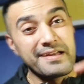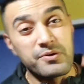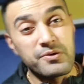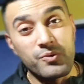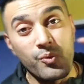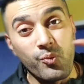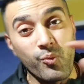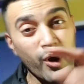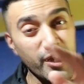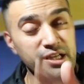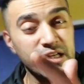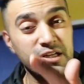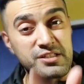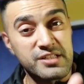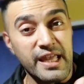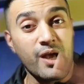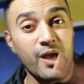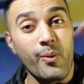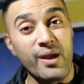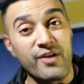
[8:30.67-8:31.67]
What you can
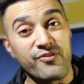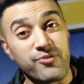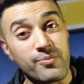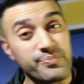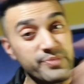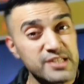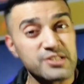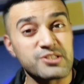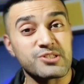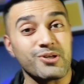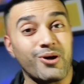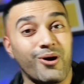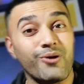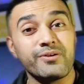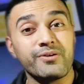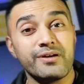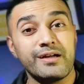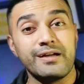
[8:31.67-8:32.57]
take away from this song,